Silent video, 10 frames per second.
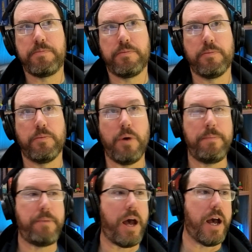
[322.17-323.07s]
went
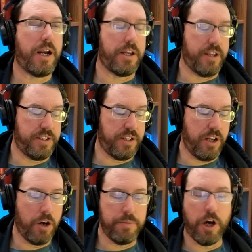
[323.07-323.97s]
back and they said,
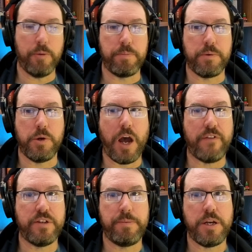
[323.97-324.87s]
oh, no, you have
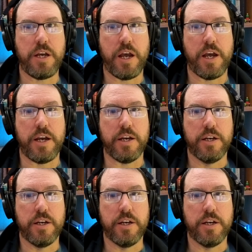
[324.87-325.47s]
to be a